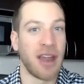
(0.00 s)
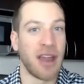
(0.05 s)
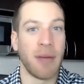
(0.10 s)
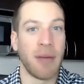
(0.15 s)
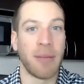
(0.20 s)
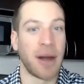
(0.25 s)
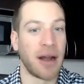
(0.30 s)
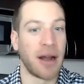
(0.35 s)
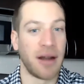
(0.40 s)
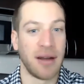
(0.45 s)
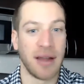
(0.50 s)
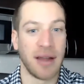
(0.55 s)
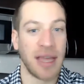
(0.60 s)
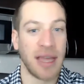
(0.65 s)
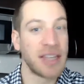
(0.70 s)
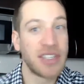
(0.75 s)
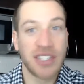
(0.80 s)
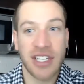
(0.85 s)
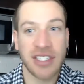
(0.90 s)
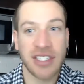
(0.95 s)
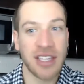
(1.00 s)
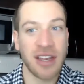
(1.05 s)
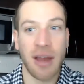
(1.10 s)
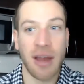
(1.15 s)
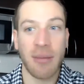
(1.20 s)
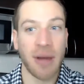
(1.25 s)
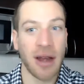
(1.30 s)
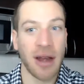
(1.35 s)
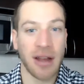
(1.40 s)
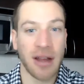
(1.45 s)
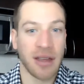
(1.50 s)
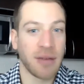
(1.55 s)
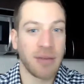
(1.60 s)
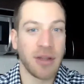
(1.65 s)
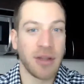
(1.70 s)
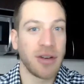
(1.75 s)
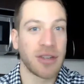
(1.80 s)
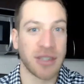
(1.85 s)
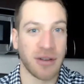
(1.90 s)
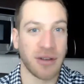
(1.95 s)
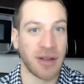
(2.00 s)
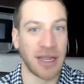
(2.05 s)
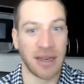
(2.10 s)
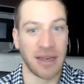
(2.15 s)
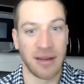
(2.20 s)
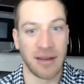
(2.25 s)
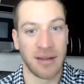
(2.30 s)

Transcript: a number. It's just a number on a computer screen.